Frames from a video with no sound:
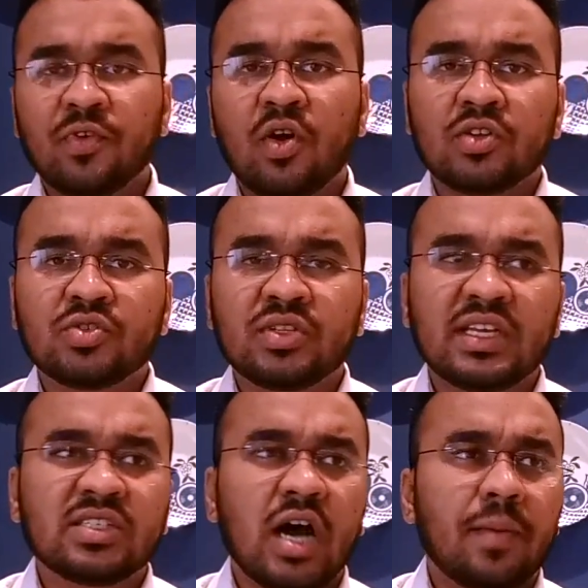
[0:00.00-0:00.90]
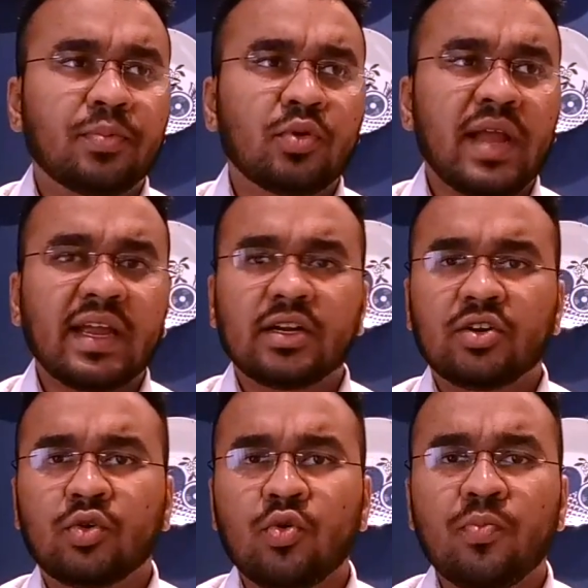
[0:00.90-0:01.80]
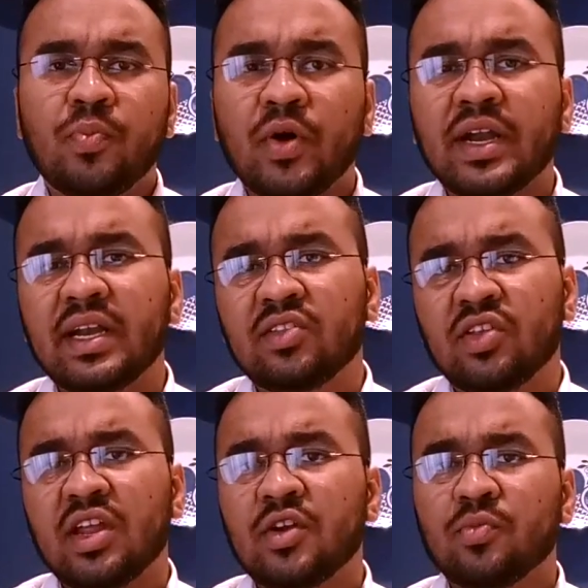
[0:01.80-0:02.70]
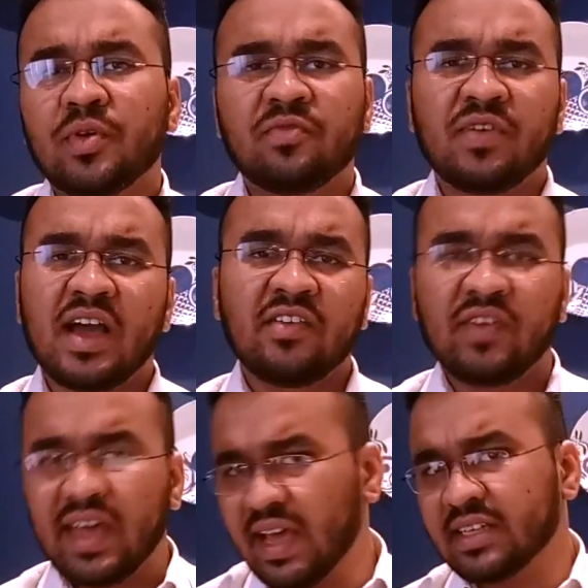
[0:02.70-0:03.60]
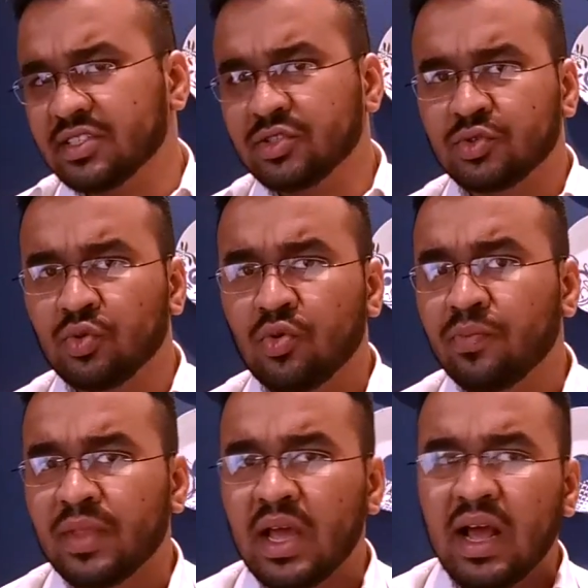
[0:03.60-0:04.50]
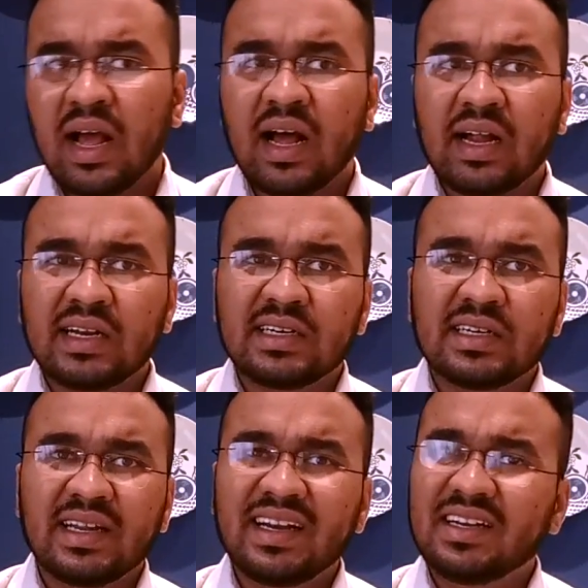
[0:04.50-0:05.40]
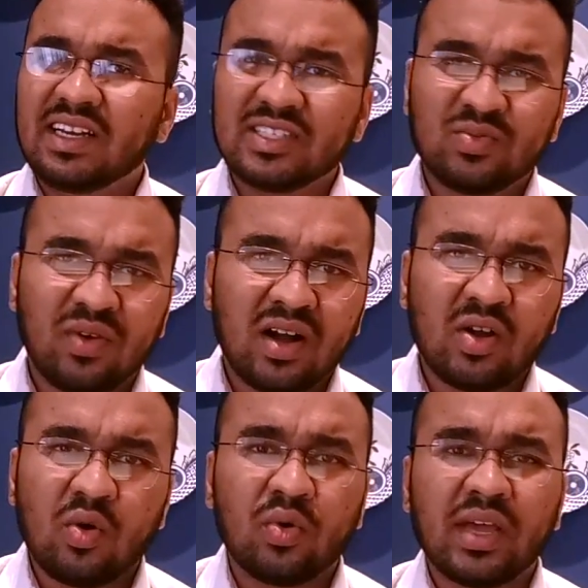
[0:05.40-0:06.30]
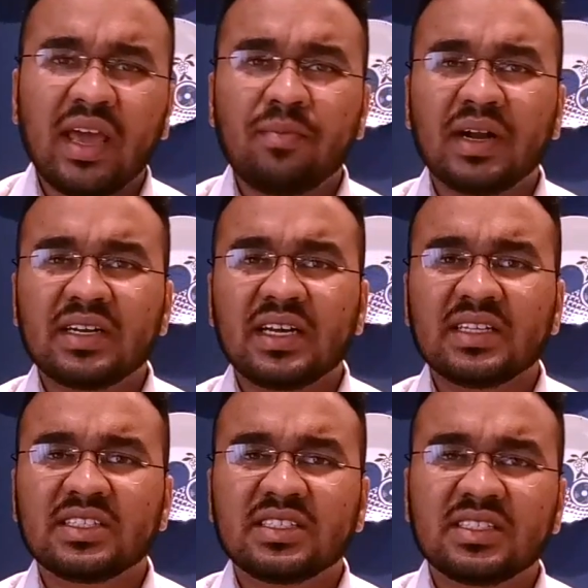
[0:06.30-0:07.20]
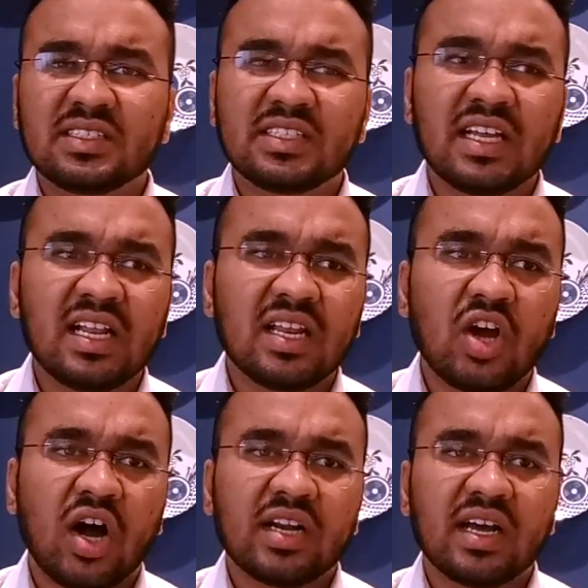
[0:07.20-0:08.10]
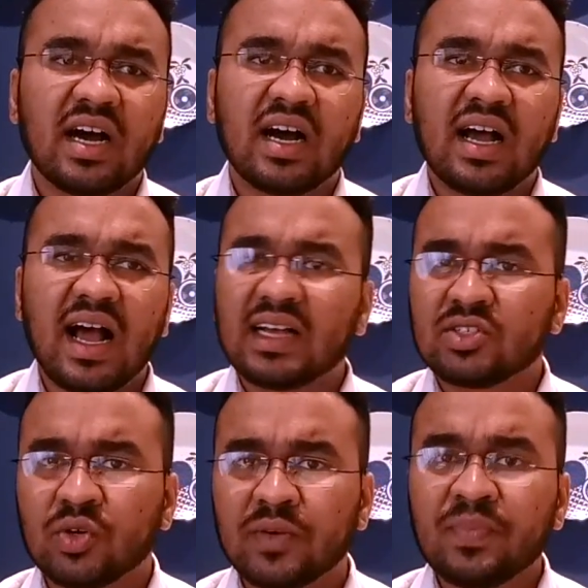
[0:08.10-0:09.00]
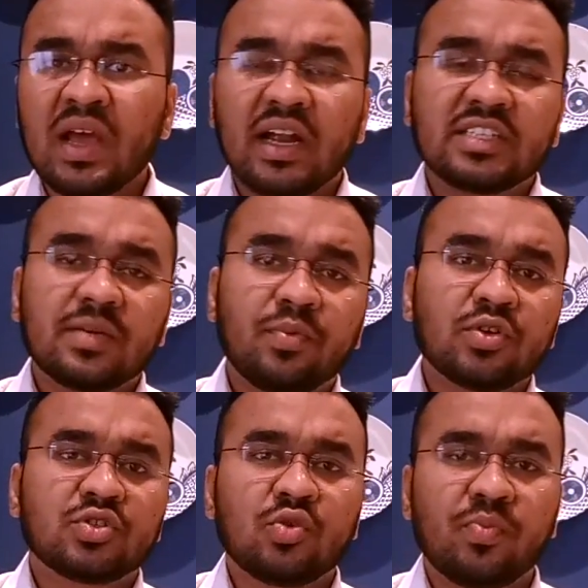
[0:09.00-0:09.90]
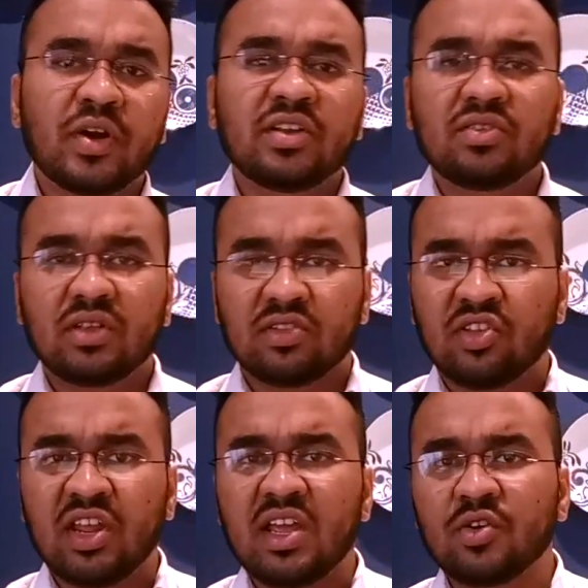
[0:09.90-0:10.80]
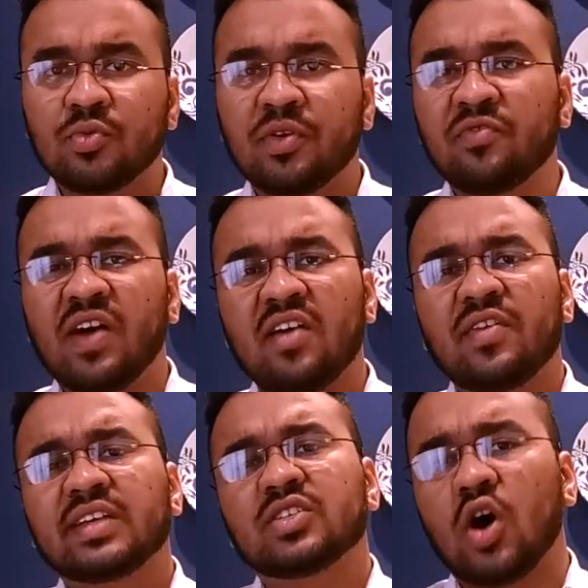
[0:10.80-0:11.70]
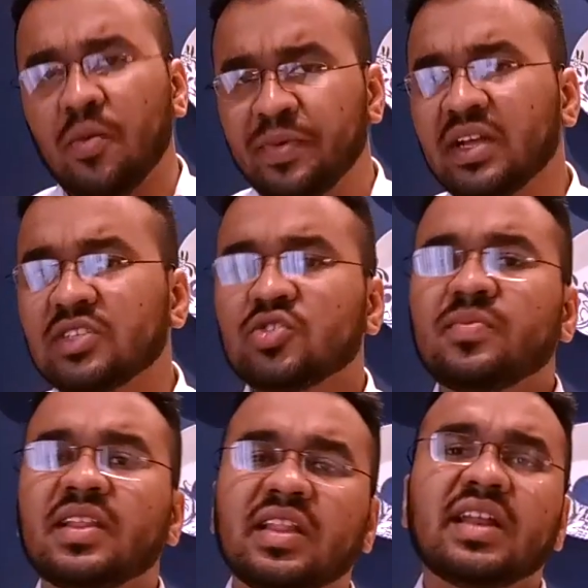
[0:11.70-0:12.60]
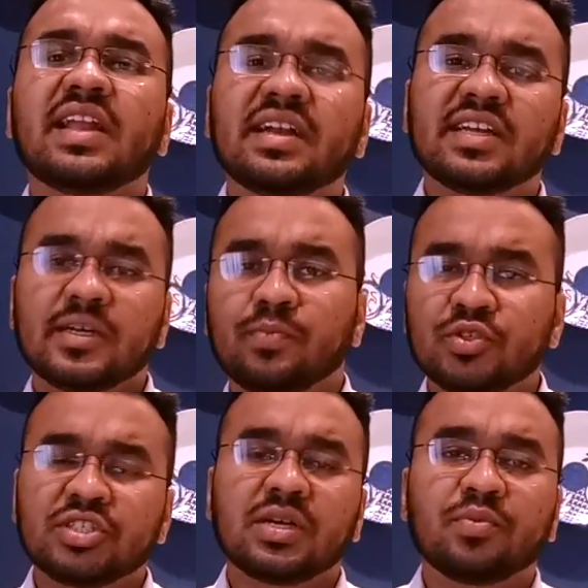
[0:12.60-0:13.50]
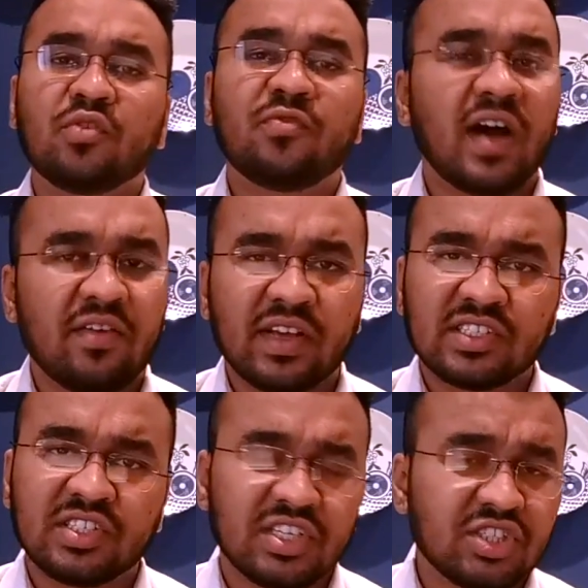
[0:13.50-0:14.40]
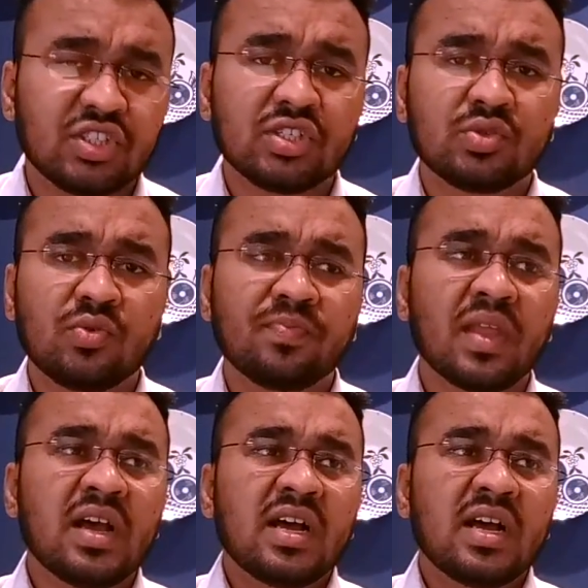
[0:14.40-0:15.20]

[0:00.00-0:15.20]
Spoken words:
phone also there is up to like 2.5x zoom, and it does work okay, but it's still not as good. It supports 2.3 or 2.5x optical zoom, and then later it pushes up to 5x digital zoom.